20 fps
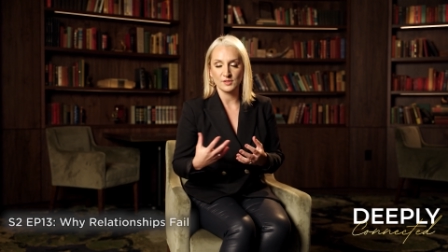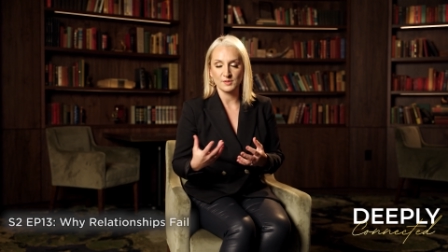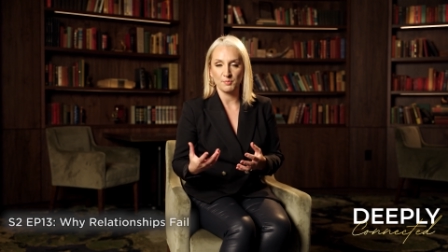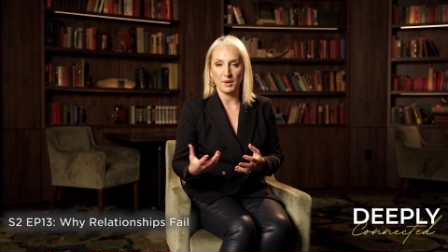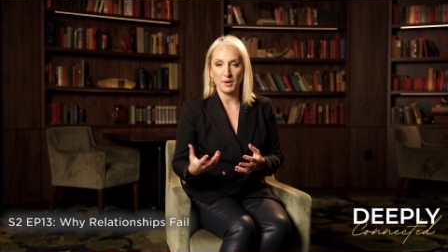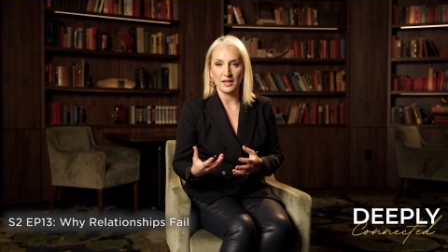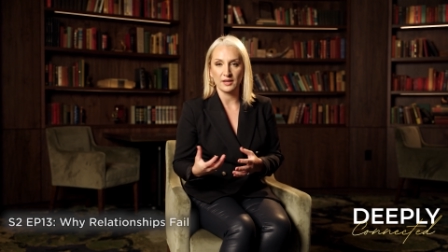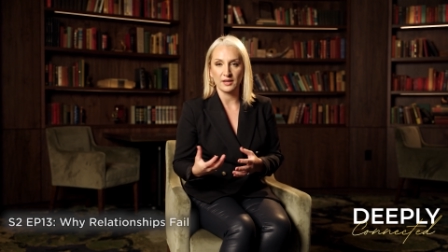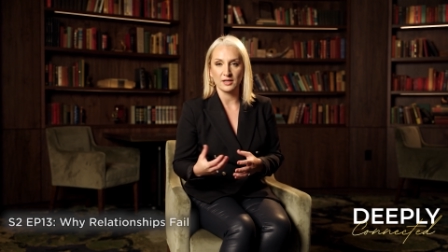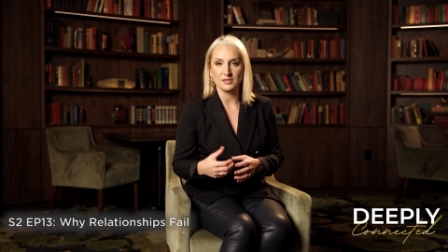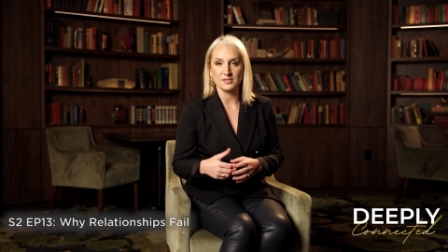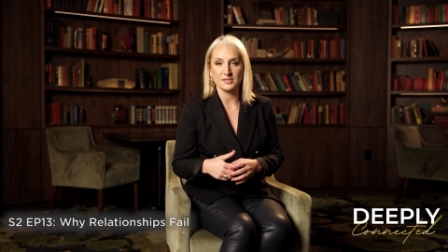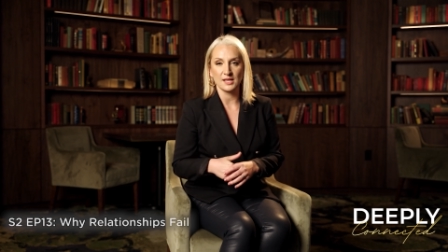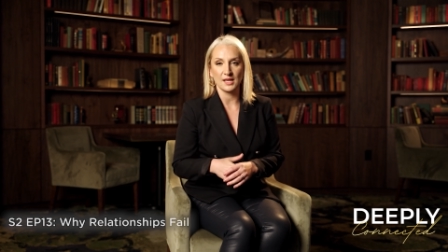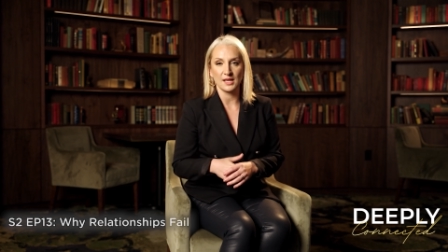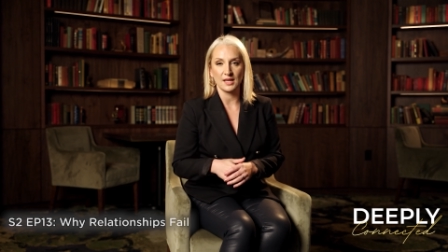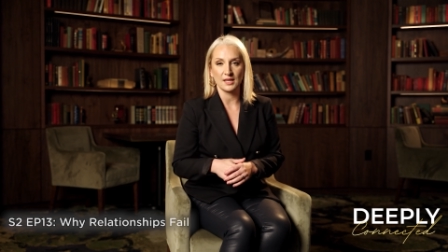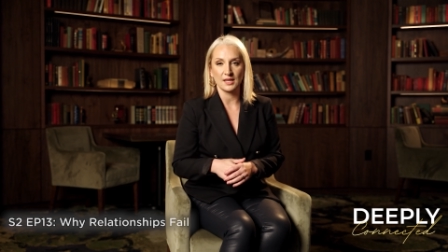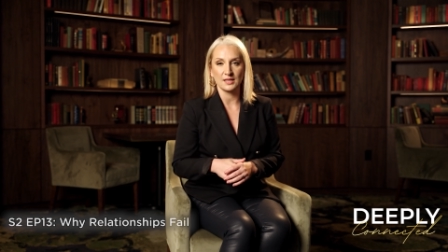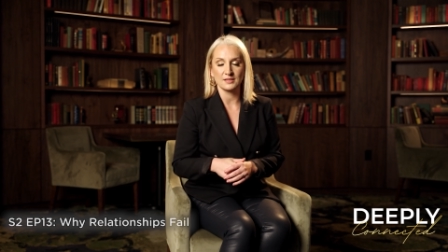patterns
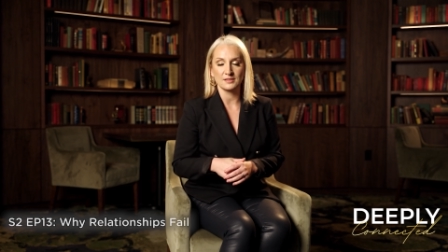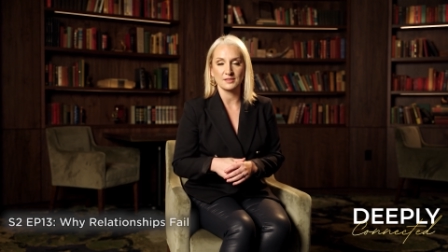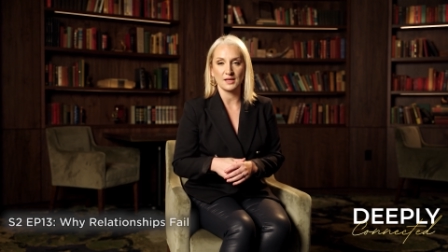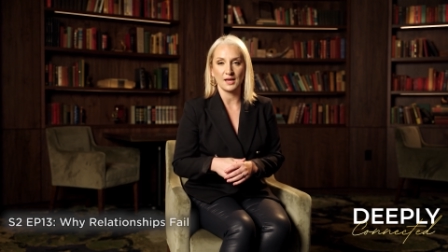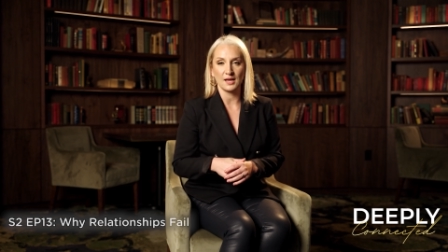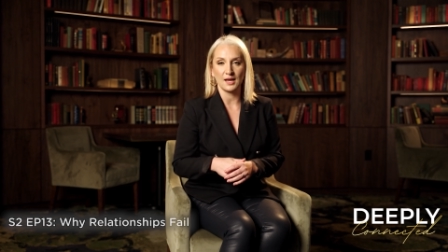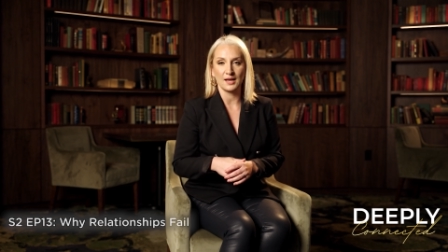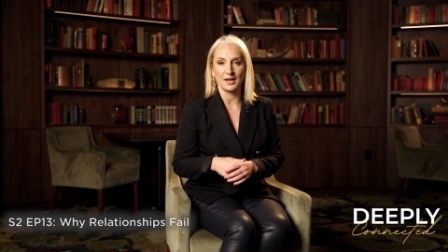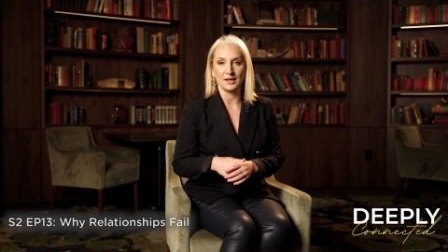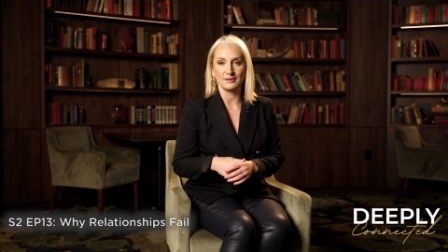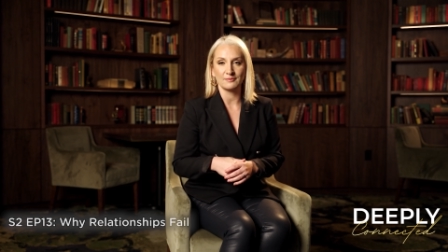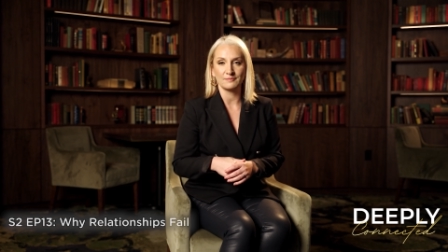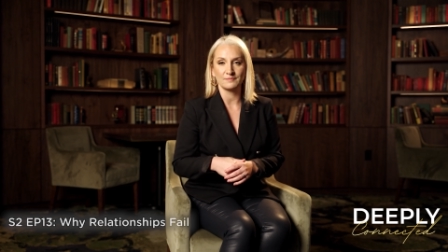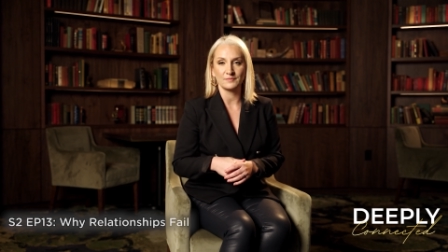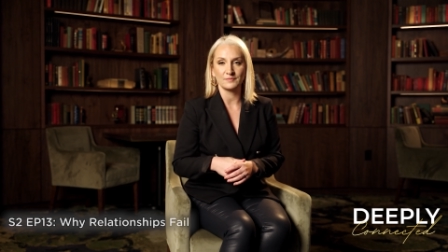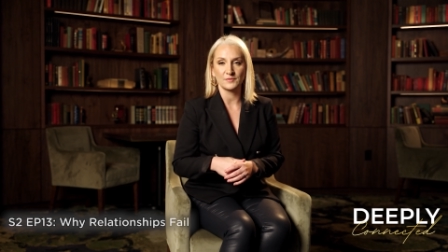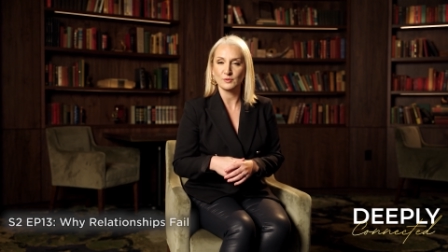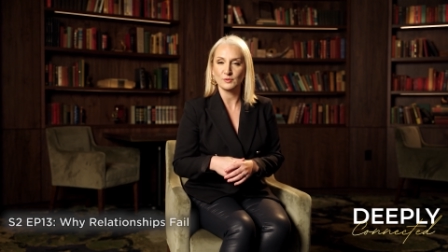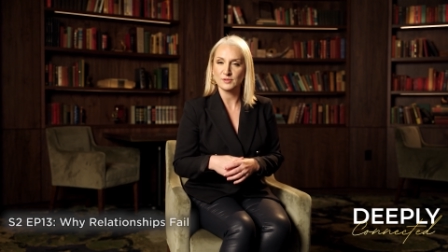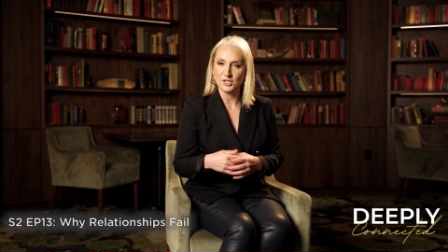and
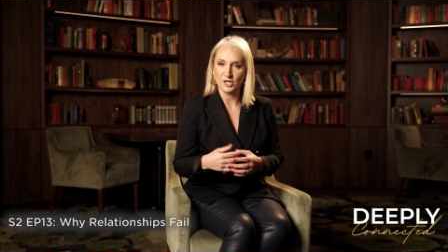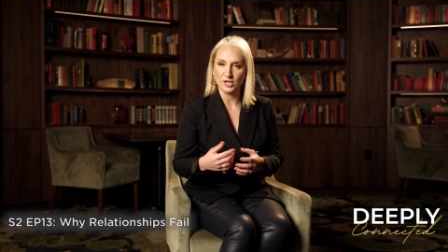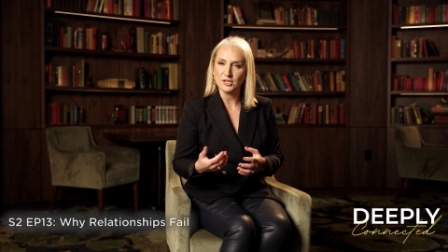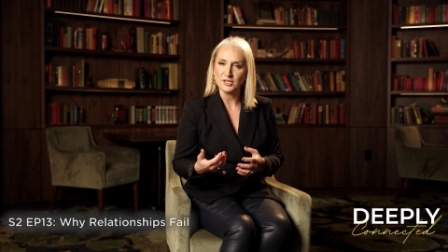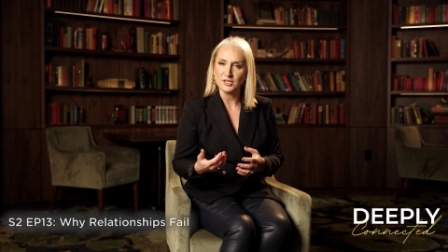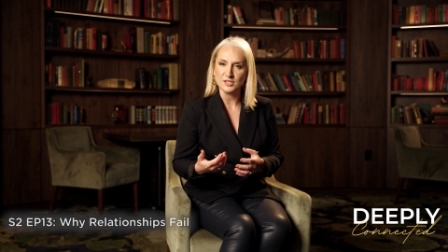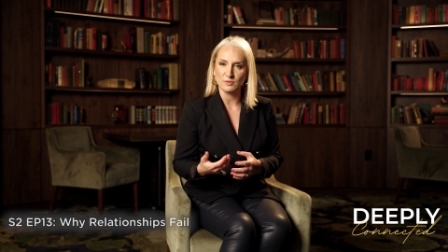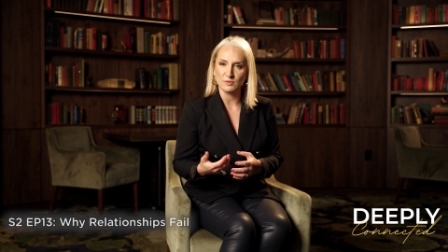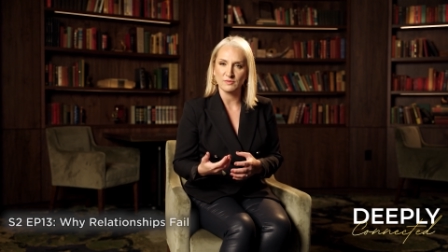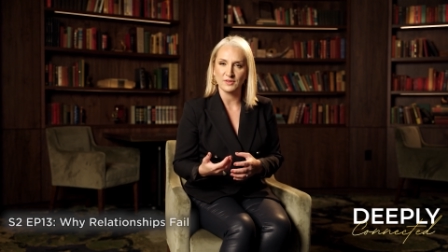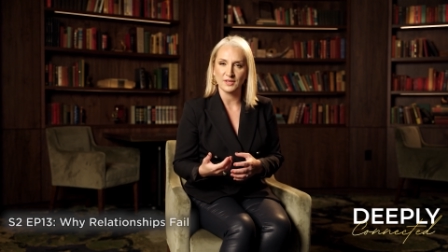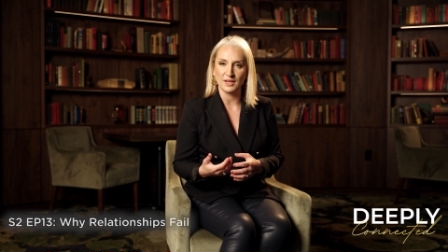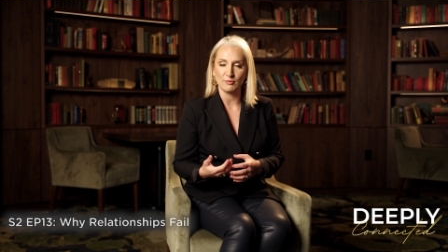those hurts within